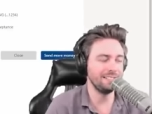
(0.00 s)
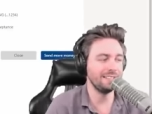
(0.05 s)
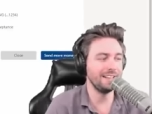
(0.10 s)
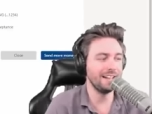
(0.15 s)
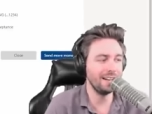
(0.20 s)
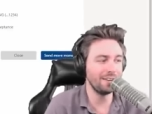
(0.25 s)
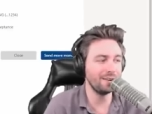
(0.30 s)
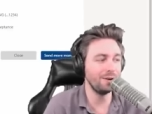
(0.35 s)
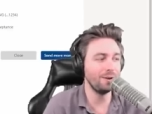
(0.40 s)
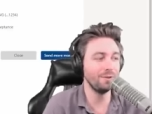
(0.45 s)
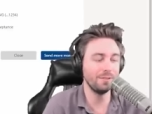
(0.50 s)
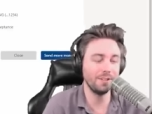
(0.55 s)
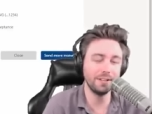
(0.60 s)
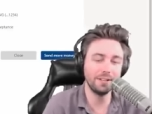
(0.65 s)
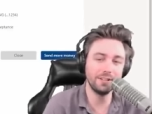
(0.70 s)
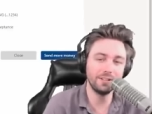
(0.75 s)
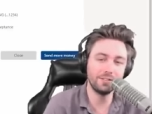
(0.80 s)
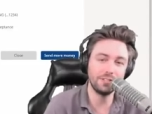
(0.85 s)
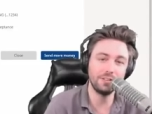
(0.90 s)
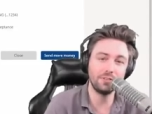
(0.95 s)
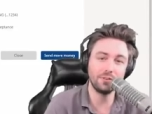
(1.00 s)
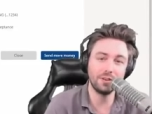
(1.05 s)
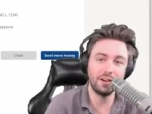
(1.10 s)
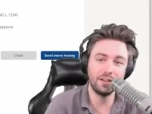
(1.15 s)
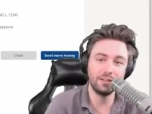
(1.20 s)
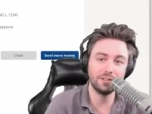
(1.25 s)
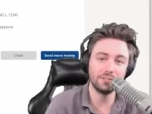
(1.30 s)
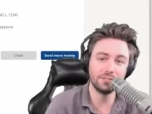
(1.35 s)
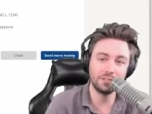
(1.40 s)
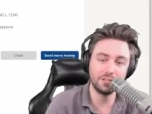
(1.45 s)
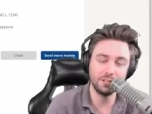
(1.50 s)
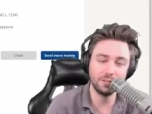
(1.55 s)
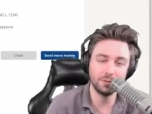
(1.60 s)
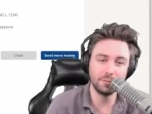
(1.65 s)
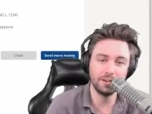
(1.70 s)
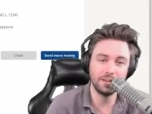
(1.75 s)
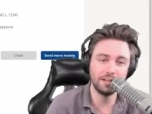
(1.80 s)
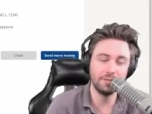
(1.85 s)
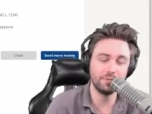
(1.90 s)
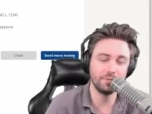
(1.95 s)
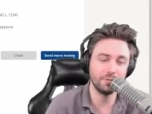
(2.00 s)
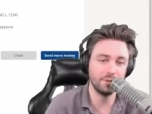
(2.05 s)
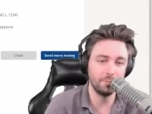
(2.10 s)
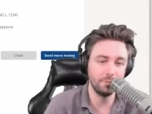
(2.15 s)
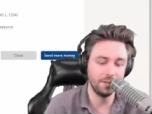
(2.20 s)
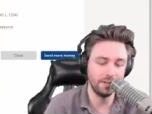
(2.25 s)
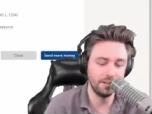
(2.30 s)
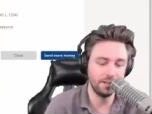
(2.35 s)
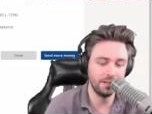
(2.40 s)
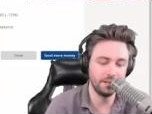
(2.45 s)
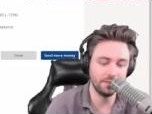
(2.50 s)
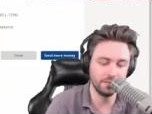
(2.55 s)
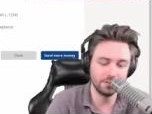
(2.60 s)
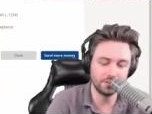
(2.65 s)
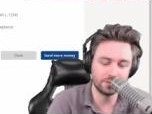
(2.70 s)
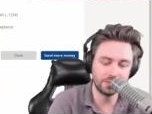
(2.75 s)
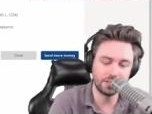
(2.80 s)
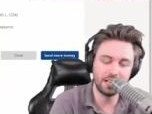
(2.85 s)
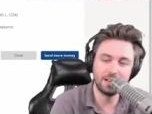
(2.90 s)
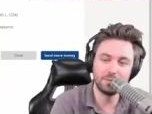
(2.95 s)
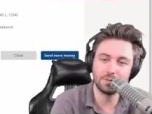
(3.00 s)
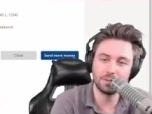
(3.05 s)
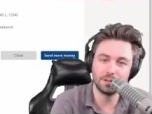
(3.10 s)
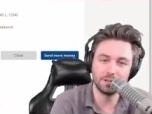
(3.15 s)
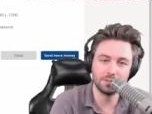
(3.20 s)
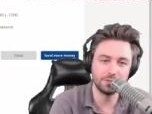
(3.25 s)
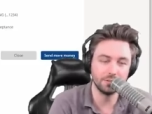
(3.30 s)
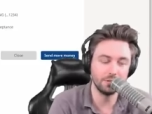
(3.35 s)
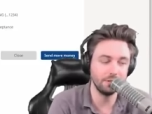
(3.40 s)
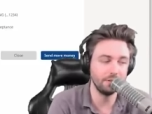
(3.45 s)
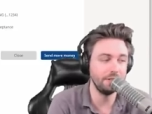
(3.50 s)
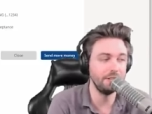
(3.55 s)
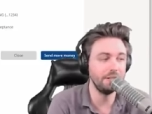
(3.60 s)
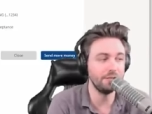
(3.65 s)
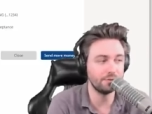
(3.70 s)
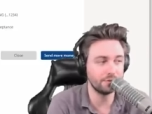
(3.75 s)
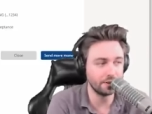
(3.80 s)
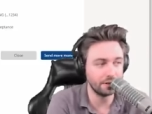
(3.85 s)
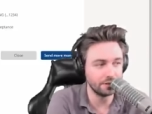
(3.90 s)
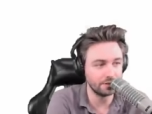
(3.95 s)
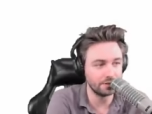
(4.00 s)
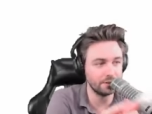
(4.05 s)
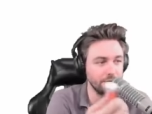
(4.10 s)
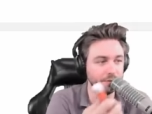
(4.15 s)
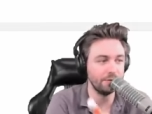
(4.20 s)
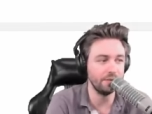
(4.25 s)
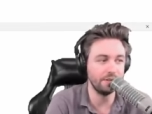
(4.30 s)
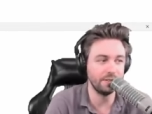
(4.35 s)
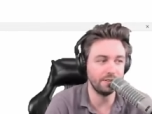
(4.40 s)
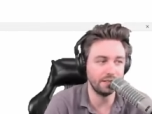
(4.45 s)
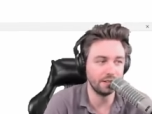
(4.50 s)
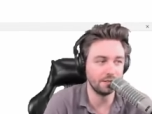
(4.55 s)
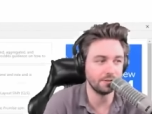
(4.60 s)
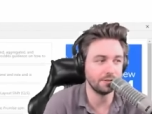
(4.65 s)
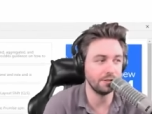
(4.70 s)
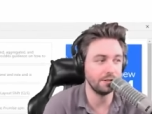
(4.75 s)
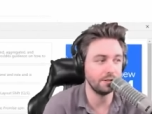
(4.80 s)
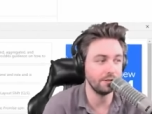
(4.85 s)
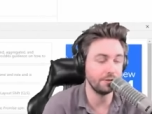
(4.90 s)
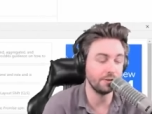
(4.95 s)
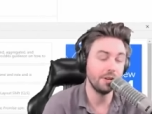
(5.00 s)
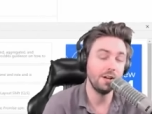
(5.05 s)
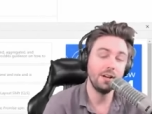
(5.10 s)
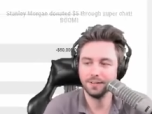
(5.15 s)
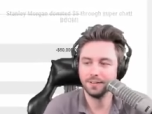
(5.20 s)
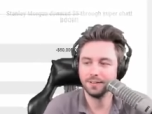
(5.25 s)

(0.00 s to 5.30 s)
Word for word: not only is he trying to steal money from me in the scam call center, he is trying to steal fifty thousand dollars.